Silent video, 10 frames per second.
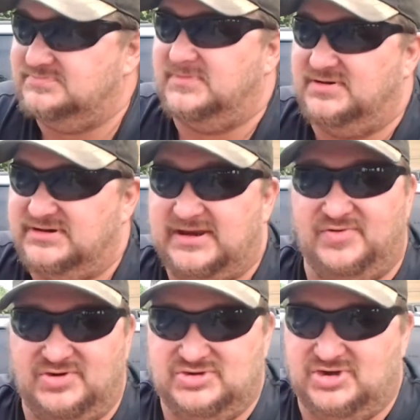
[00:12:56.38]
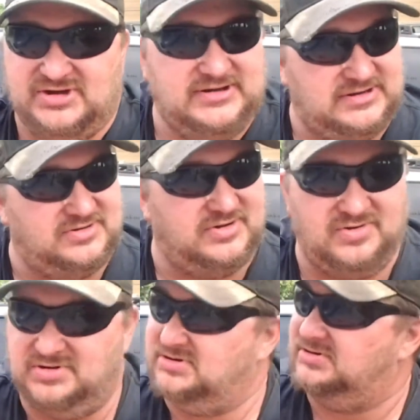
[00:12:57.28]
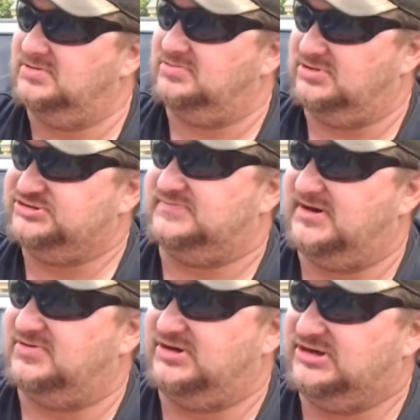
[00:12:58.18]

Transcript: They will look and they'll go, "What's the matter with his